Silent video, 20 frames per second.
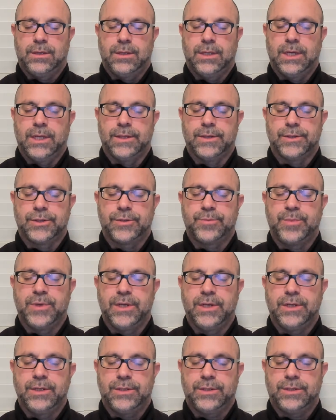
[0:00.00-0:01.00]
and the
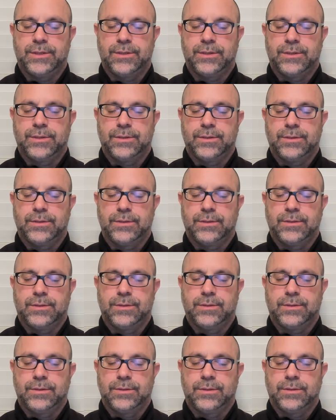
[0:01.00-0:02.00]
speech
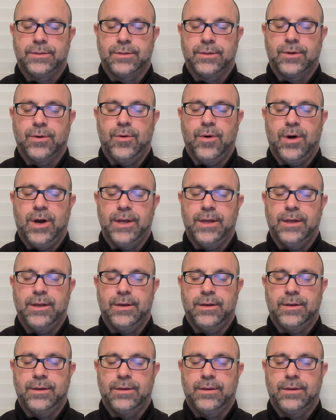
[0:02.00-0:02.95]
quiet,